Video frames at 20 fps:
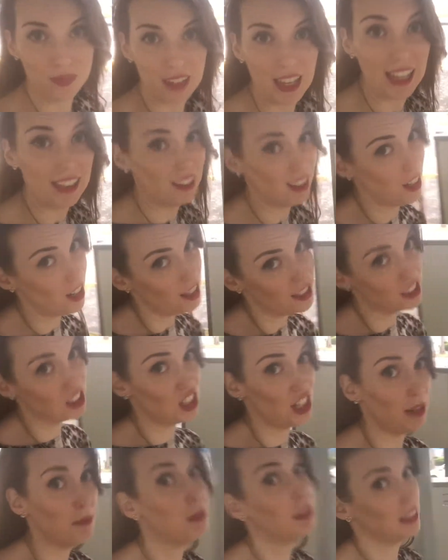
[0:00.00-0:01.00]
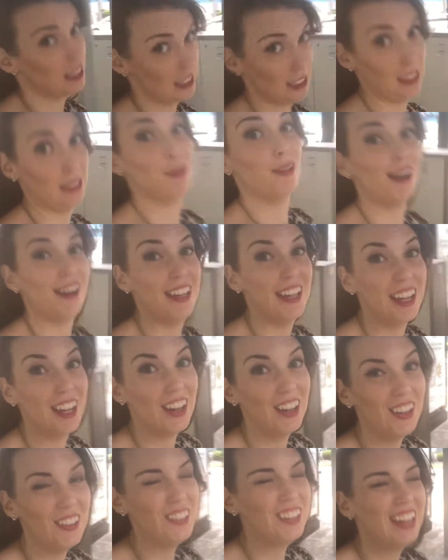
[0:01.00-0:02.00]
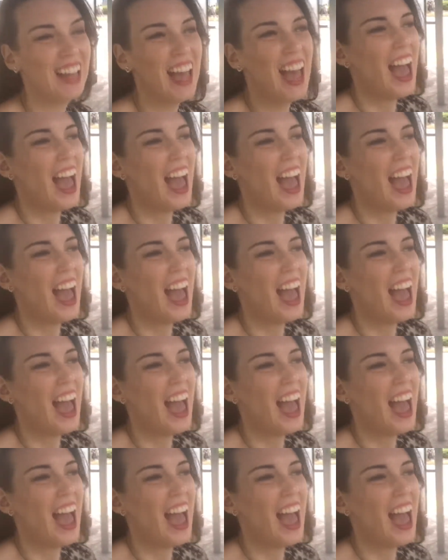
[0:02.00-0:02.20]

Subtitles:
It'll cost you, but this is where you go.